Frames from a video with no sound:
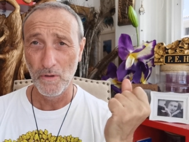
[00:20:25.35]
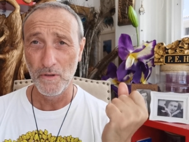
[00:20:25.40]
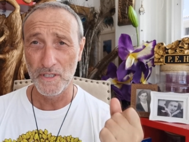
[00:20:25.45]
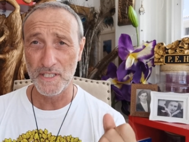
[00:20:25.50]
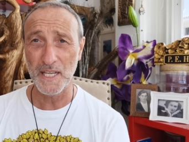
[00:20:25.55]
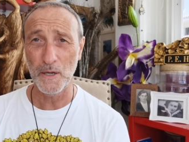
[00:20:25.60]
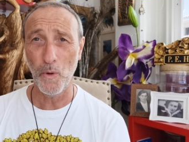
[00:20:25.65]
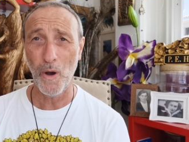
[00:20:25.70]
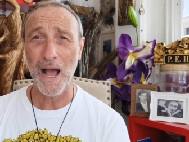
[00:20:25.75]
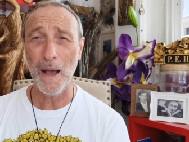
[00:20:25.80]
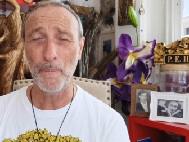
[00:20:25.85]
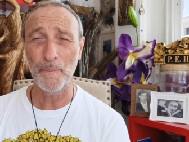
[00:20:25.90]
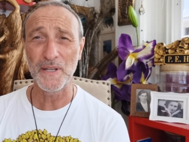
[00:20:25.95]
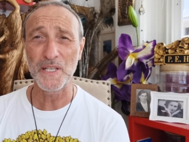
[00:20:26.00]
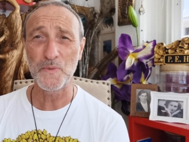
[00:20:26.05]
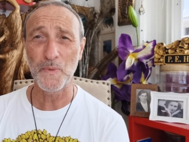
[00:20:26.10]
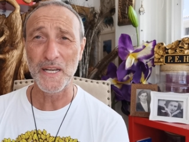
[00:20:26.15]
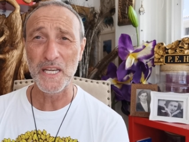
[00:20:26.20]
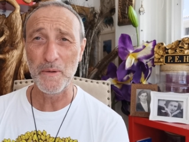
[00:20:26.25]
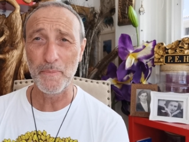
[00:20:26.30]
See what
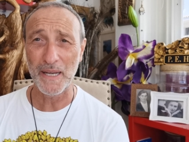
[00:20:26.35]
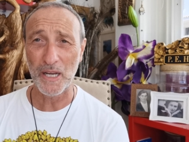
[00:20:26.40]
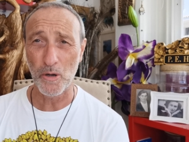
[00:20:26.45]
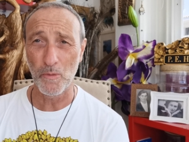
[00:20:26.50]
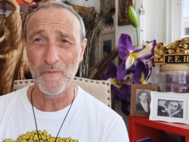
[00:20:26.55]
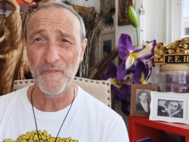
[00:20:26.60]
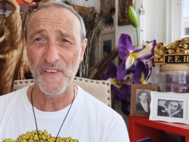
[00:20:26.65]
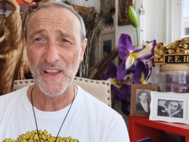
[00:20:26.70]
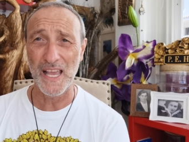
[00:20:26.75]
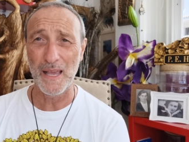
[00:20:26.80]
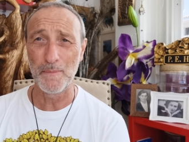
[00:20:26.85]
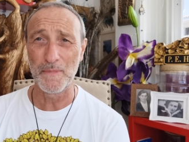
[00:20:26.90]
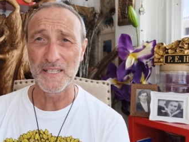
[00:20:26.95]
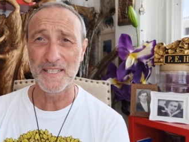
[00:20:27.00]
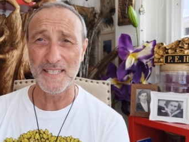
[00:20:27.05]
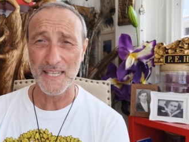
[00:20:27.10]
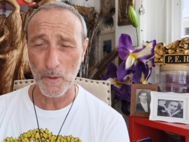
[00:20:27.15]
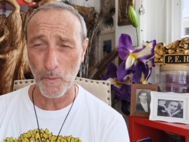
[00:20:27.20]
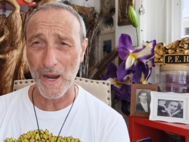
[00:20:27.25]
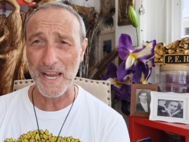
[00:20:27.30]
happens when you become
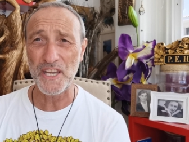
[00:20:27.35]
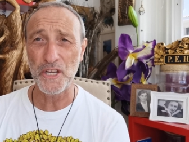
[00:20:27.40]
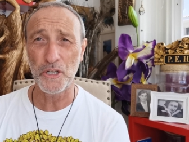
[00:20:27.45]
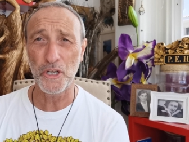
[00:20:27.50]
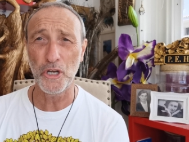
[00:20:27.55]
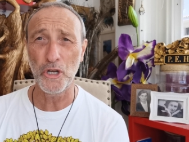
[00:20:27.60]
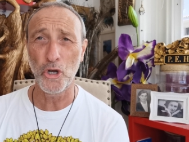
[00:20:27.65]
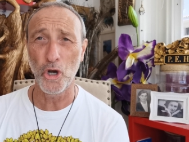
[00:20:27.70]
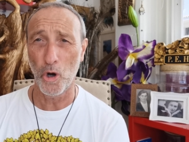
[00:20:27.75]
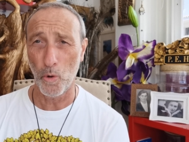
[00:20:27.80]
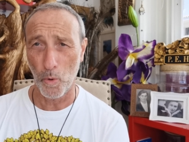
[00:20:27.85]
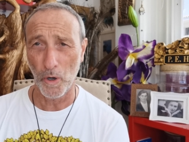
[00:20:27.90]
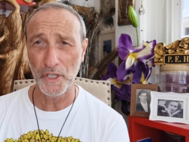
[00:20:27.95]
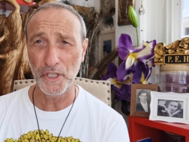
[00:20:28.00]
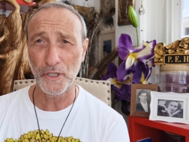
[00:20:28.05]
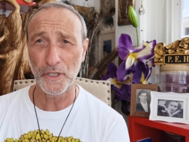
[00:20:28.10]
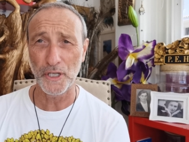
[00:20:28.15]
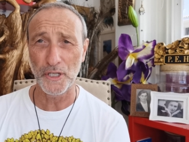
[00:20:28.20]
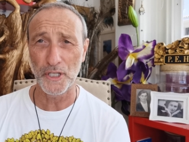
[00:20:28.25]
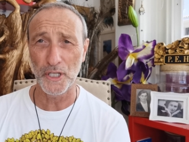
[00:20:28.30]
famous. See where you can go, what
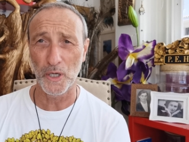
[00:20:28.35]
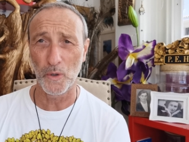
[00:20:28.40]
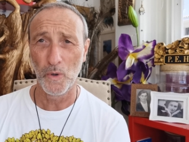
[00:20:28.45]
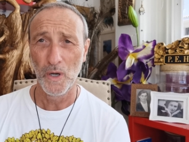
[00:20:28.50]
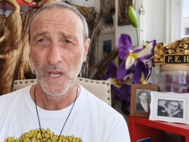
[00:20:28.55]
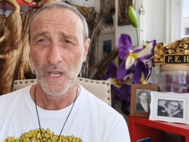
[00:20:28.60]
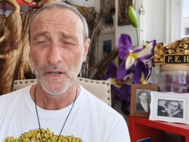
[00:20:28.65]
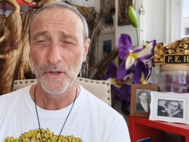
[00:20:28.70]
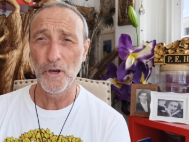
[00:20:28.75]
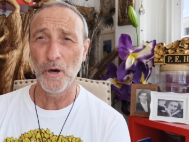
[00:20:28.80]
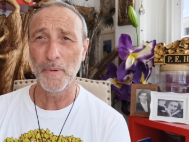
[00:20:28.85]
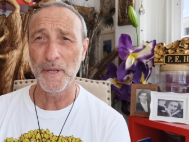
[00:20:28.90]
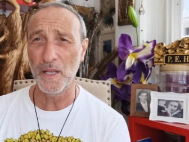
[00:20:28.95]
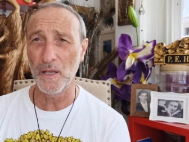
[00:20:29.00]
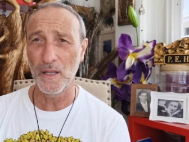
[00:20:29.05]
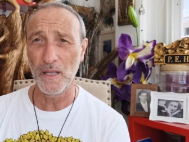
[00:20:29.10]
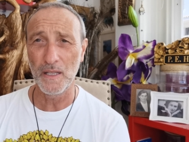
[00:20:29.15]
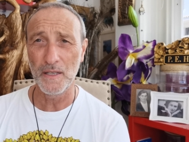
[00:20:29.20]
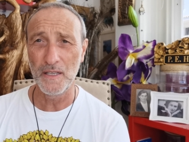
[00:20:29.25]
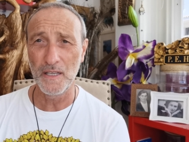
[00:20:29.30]
you can do. Nobody,
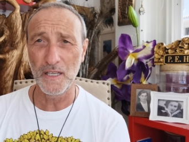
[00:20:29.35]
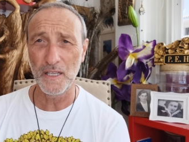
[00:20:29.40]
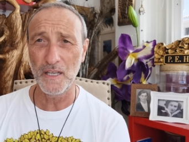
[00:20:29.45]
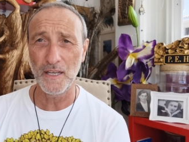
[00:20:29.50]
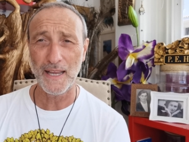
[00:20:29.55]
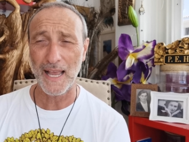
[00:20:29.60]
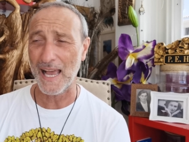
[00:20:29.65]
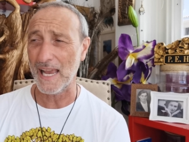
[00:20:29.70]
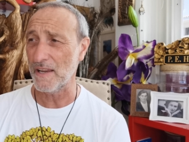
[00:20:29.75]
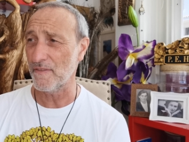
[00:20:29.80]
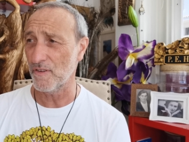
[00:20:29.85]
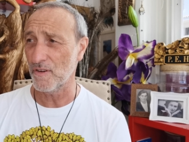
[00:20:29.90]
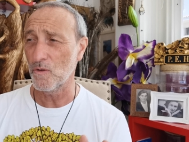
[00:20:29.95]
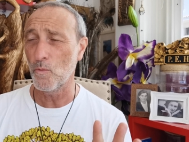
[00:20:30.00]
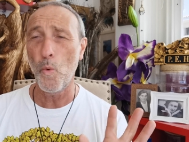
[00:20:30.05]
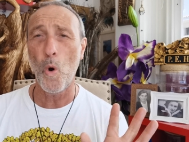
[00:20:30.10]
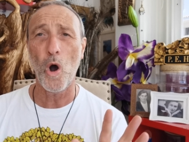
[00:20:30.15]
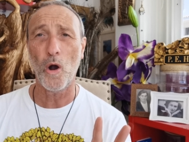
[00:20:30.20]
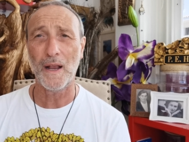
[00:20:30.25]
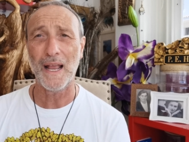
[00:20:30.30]
you can't
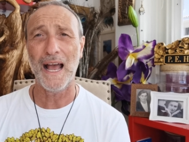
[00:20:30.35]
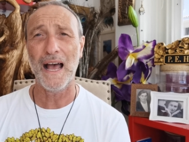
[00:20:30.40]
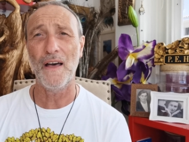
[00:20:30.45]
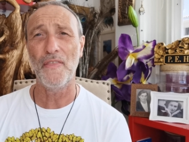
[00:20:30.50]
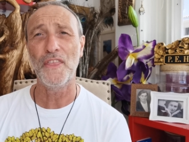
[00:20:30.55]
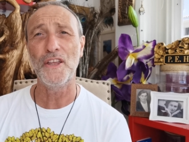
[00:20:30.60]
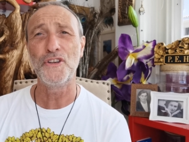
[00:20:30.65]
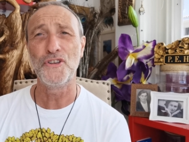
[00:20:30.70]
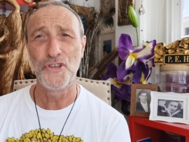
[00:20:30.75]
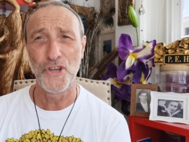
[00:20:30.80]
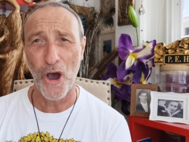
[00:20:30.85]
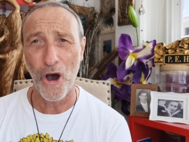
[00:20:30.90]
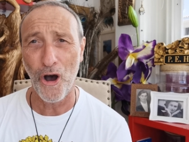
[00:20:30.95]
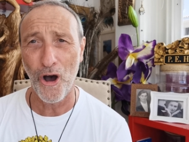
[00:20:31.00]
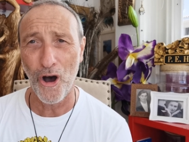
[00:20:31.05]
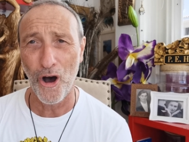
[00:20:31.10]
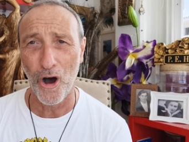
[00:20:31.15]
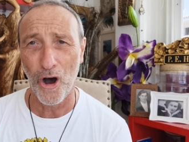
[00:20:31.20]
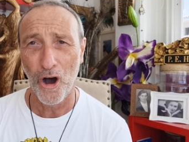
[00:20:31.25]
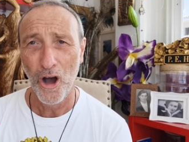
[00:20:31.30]
even walk out of the
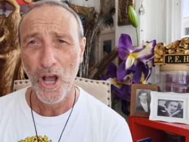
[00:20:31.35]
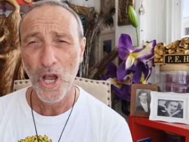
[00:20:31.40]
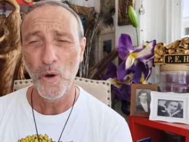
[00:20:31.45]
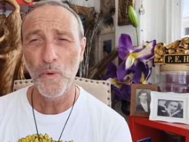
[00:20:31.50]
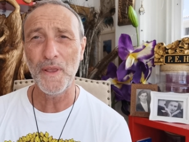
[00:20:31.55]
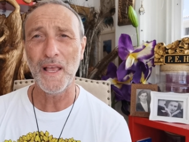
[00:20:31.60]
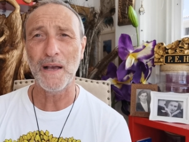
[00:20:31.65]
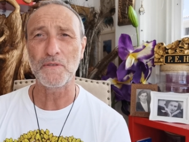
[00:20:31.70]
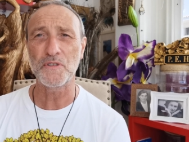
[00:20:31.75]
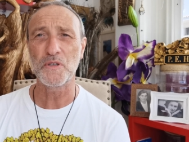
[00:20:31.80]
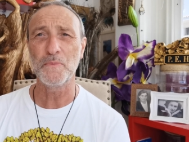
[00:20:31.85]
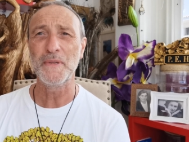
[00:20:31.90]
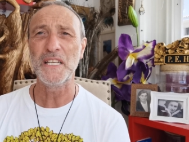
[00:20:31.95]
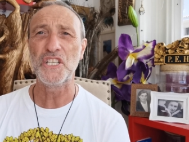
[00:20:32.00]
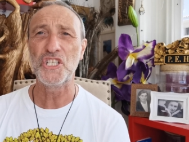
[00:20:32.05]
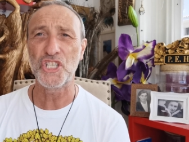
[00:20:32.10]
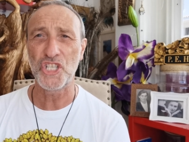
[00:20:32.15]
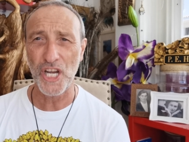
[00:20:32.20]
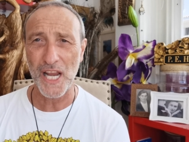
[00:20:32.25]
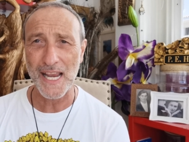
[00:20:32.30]
door without
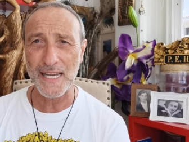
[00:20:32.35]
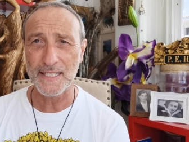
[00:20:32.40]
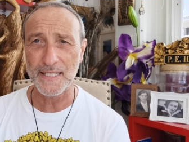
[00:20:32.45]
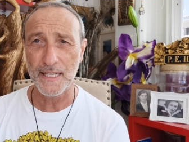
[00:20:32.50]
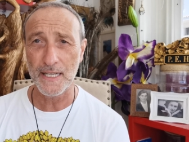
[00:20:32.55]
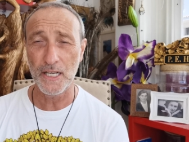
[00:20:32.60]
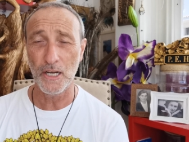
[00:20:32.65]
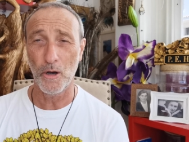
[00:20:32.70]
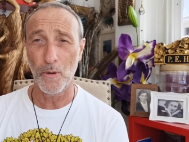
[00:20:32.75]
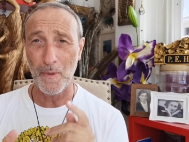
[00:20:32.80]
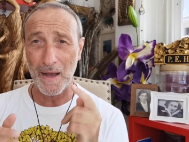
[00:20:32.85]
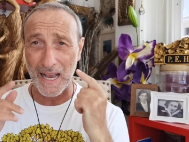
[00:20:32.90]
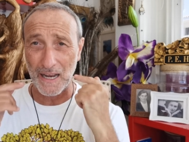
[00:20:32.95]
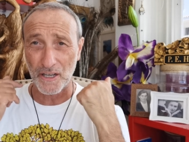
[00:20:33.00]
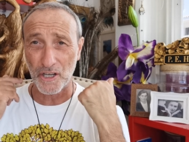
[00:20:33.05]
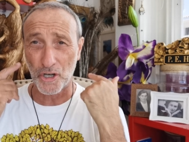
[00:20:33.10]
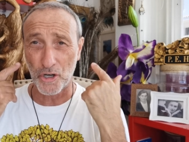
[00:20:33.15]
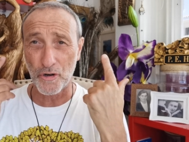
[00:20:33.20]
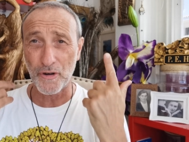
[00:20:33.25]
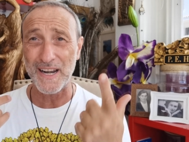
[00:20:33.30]
somebody chasing you,
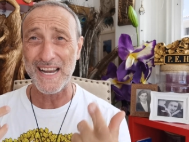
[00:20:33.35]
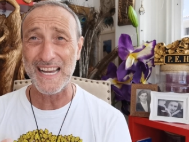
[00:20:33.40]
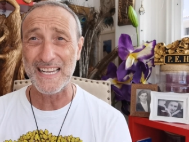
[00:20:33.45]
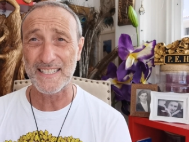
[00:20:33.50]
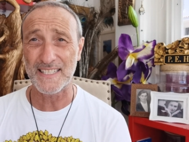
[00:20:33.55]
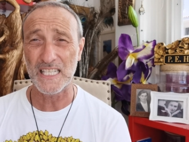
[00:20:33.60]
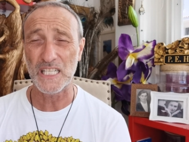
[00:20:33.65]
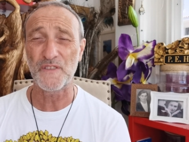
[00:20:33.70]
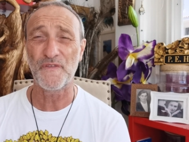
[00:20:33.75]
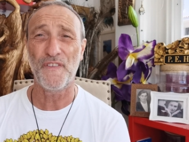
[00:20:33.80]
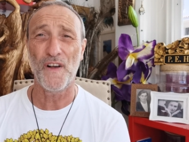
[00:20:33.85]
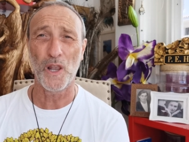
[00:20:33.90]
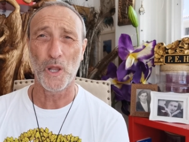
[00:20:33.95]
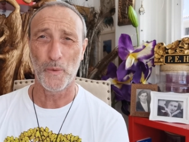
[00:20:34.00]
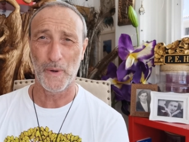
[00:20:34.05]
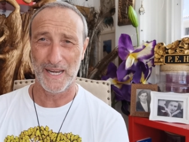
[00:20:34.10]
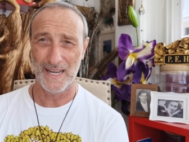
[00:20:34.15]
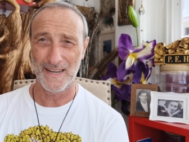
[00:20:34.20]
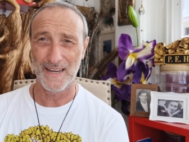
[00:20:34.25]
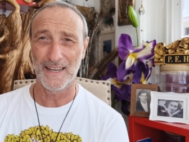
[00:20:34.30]
without crazies
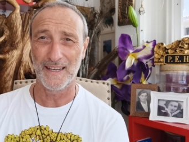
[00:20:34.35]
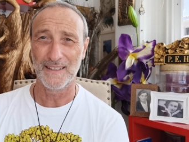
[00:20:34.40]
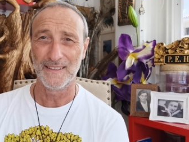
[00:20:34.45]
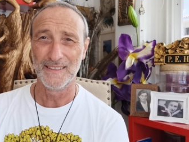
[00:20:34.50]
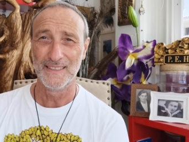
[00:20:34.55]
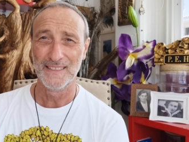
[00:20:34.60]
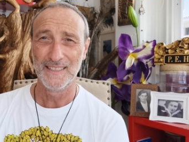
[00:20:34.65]
following you.